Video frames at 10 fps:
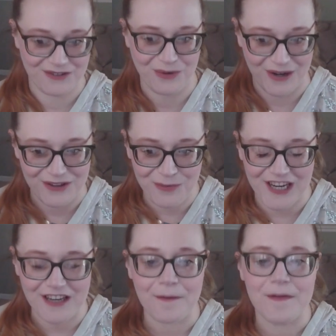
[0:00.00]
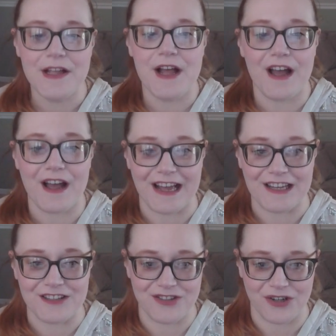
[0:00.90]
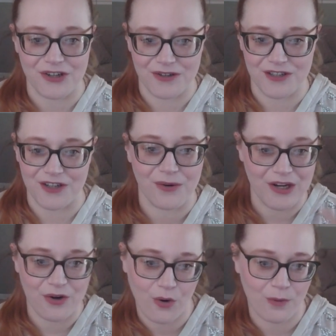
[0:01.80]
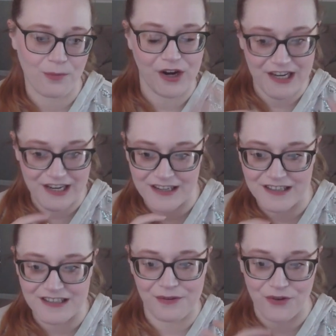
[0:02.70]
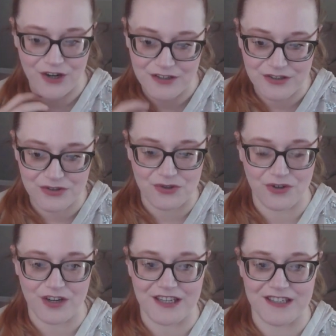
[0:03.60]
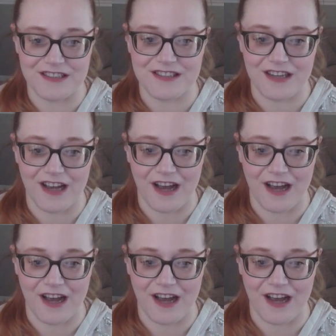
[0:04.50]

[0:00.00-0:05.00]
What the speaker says: throughout the week as you're, incorporating different stories,